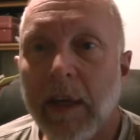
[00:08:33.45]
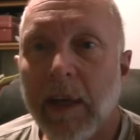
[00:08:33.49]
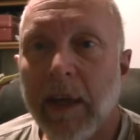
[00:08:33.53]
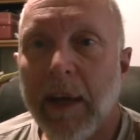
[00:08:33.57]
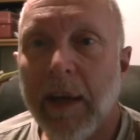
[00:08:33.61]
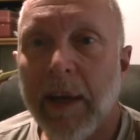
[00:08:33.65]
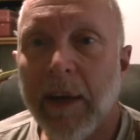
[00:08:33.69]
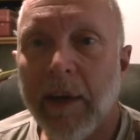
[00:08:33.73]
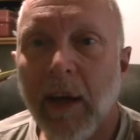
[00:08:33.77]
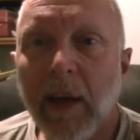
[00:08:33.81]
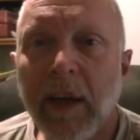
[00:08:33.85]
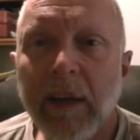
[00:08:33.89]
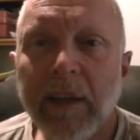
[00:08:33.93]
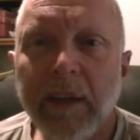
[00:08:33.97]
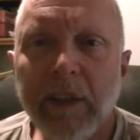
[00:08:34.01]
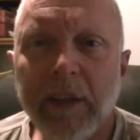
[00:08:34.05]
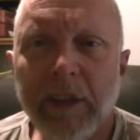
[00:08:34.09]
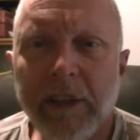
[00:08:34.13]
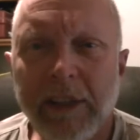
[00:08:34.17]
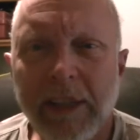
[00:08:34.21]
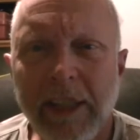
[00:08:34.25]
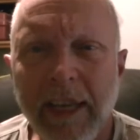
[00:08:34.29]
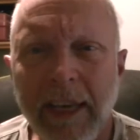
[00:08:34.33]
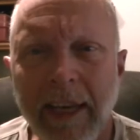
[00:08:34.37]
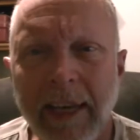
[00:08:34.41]
and
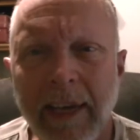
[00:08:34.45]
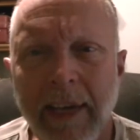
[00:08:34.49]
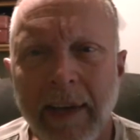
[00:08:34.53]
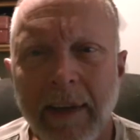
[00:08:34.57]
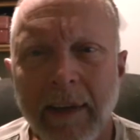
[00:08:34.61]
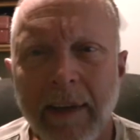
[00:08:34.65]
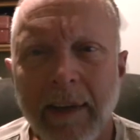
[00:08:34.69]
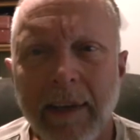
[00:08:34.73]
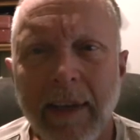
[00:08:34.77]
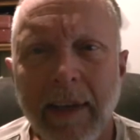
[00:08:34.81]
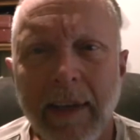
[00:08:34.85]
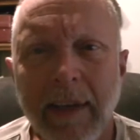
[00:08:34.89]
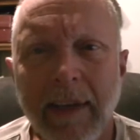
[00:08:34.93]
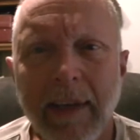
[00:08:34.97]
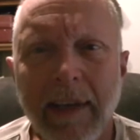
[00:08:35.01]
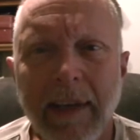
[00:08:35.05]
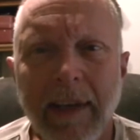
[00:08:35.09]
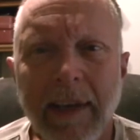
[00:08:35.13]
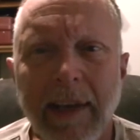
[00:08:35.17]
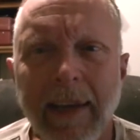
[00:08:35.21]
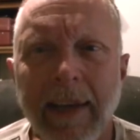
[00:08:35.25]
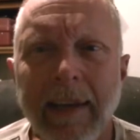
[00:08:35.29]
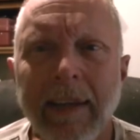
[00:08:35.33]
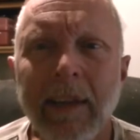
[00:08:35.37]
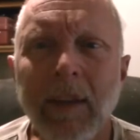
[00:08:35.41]
understand that
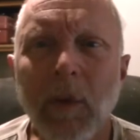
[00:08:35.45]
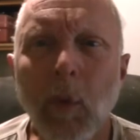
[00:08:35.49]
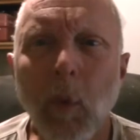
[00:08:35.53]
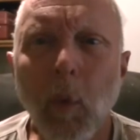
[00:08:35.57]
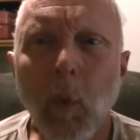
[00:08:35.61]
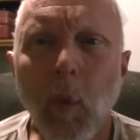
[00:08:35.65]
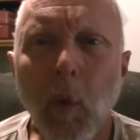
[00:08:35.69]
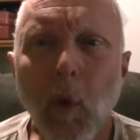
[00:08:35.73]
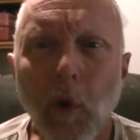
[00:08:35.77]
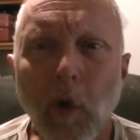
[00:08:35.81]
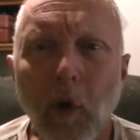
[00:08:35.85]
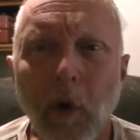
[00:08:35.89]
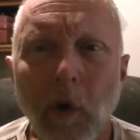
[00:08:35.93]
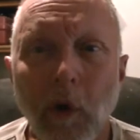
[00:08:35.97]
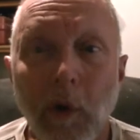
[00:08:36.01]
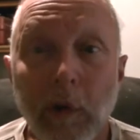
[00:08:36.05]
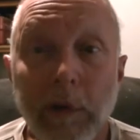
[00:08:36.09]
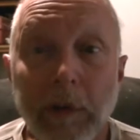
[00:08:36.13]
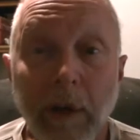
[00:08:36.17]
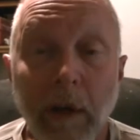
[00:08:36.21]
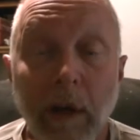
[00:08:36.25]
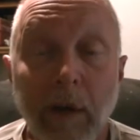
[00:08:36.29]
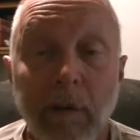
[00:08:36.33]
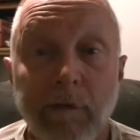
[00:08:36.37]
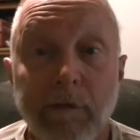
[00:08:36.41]
in the
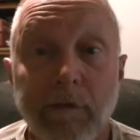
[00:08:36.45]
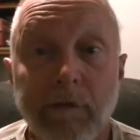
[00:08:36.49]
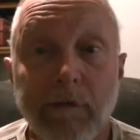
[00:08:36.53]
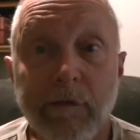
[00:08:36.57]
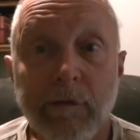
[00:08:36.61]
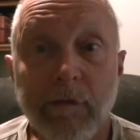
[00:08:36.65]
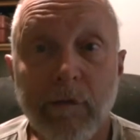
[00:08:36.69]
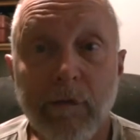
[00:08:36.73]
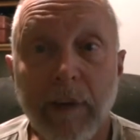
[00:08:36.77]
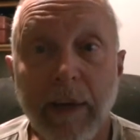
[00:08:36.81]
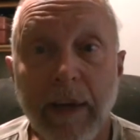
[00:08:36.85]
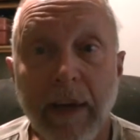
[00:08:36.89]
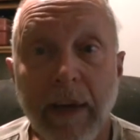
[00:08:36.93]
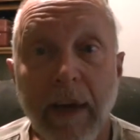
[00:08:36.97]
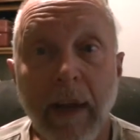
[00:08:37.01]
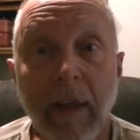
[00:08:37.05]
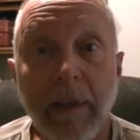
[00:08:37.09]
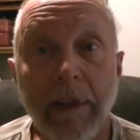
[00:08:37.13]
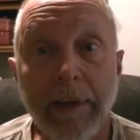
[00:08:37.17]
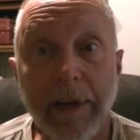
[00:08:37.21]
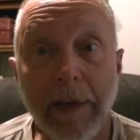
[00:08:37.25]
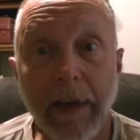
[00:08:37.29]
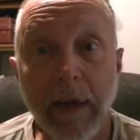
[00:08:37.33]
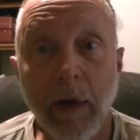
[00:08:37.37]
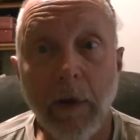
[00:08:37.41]
world of
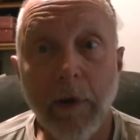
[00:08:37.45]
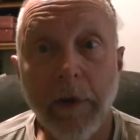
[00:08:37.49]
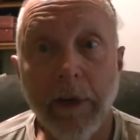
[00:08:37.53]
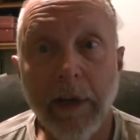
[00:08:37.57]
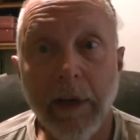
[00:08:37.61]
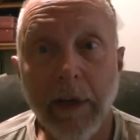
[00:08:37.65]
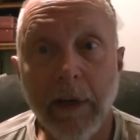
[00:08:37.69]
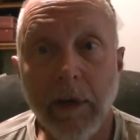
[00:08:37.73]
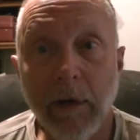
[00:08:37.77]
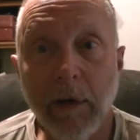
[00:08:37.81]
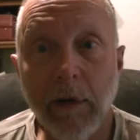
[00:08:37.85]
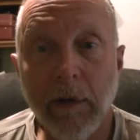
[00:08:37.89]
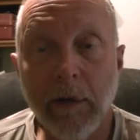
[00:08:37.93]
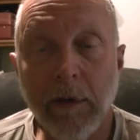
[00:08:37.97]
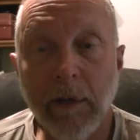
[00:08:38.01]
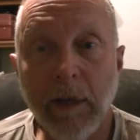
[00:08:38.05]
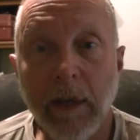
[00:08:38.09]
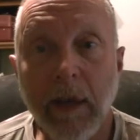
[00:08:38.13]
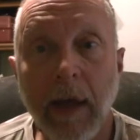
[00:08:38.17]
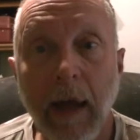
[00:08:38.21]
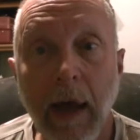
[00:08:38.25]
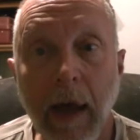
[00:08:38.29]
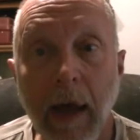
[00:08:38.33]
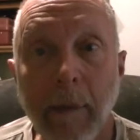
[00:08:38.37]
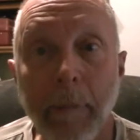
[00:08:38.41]
reality out here, the
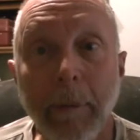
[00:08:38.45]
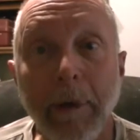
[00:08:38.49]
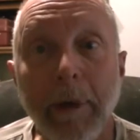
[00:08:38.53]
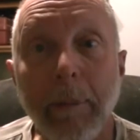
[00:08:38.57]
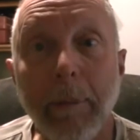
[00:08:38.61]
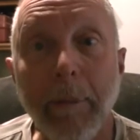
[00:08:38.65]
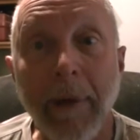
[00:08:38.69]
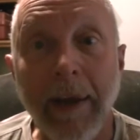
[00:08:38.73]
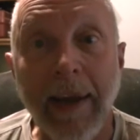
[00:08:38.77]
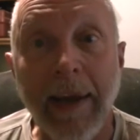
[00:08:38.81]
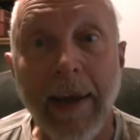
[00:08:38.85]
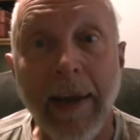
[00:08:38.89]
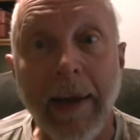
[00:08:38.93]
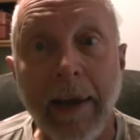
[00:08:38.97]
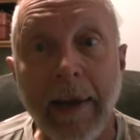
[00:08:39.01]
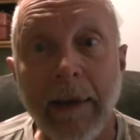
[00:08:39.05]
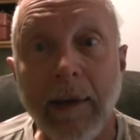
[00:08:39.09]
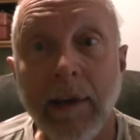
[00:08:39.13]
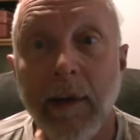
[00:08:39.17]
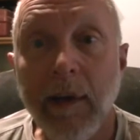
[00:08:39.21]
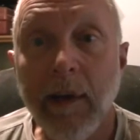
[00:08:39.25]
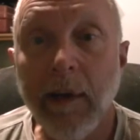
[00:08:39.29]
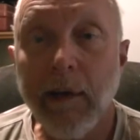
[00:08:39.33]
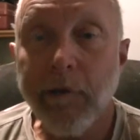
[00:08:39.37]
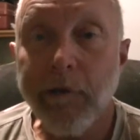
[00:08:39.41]
common man
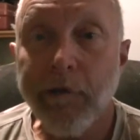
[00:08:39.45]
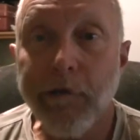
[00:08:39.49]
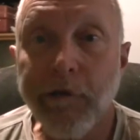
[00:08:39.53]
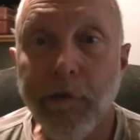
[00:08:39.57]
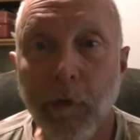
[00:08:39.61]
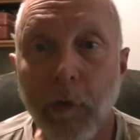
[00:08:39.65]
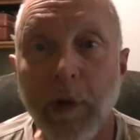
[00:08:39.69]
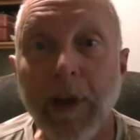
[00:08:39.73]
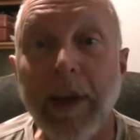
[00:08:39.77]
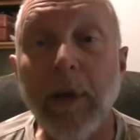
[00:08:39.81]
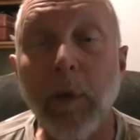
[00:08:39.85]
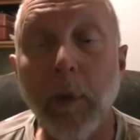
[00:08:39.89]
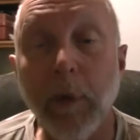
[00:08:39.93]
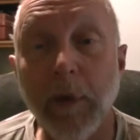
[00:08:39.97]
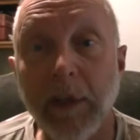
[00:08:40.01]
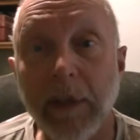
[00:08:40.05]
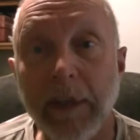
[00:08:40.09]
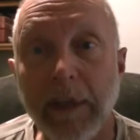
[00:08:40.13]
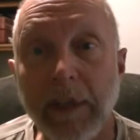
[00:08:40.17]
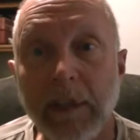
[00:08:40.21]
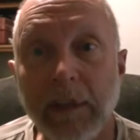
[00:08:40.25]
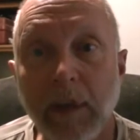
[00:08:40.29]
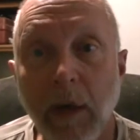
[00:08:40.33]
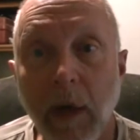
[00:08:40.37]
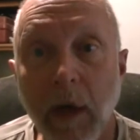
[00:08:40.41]

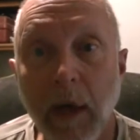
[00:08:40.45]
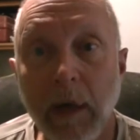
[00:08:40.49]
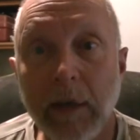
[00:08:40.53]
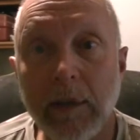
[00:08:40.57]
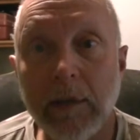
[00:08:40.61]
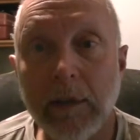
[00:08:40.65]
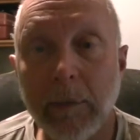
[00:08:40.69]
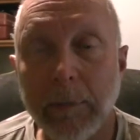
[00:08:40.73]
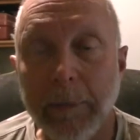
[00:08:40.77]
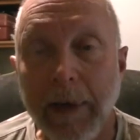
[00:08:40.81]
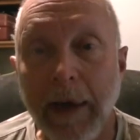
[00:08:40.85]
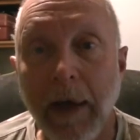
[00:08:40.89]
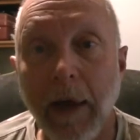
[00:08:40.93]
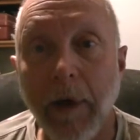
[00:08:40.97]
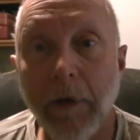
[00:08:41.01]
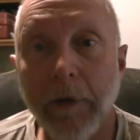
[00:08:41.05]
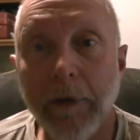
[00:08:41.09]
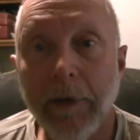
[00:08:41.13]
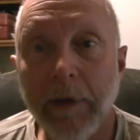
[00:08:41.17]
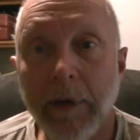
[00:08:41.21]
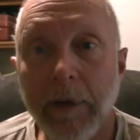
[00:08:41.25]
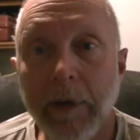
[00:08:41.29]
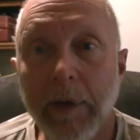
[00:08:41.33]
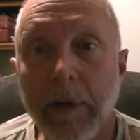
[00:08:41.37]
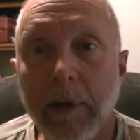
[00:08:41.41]
frequently talks
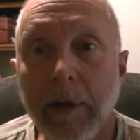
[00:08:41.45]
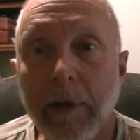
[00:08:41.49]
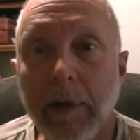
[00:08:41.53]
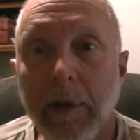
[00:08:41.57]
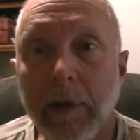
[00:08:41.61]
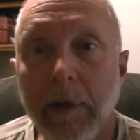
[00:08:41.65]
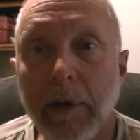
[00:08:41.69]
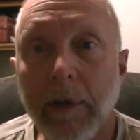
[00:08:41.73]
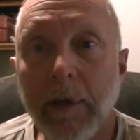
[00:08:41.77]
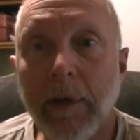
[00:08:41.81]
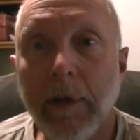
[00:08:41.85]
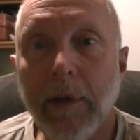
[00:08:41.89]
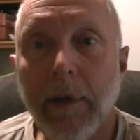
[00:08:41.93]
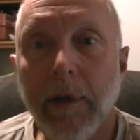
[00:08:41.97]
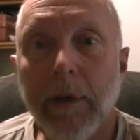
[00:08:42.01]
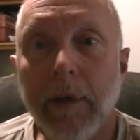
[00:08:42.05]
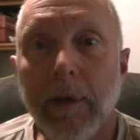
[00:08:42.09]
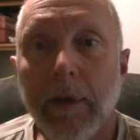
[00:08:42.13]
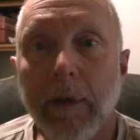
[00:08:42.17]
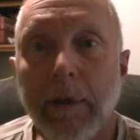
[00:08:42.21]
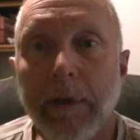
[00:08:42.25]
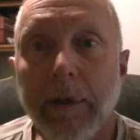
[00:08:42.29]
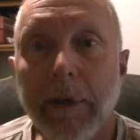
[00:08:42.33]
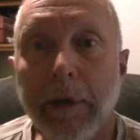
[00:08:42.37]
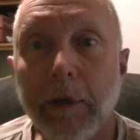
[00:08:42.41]
about
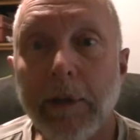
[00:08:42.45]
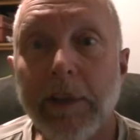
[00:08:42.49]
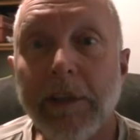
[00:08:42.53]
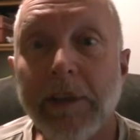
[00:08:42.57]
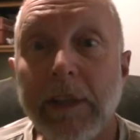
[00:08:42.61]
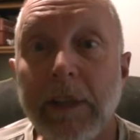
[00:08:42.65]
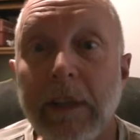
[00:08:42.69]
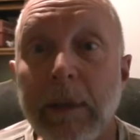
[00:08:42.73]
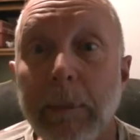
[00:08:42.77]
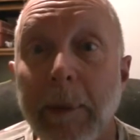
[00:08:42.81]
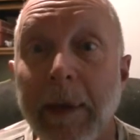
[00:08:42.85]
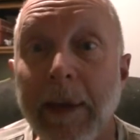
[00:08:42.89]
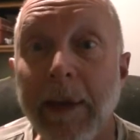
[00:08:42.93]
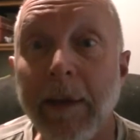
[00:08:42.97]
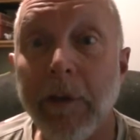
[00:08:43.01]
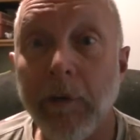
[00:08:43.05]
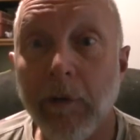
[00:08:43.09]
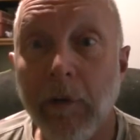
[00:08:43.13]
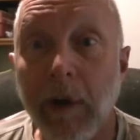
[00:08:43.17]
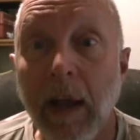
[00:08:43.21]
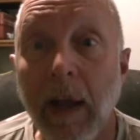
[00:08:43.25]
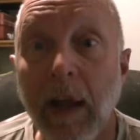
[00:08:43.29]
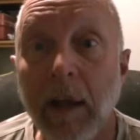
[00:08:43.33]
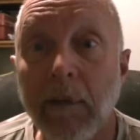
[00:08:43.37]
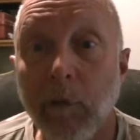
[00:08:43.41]
their cement
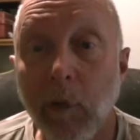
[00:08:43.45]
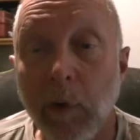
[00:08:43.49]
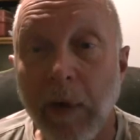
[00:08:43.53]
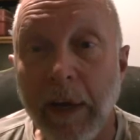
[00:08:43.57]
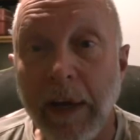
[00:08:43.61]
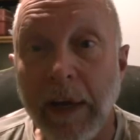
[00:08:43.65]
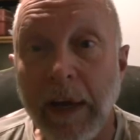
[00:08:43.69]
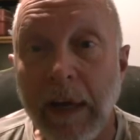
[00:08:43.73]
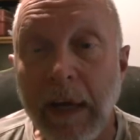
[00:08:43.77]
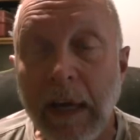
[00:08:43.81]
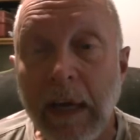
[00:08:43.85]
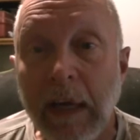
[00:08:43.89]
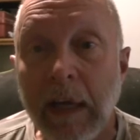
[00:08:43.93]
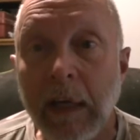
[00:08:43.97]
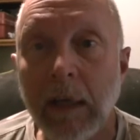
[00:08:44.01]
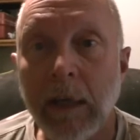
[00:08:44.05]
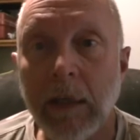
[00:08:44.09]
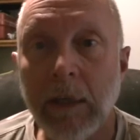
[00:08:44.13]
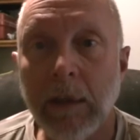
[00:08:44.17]
driveway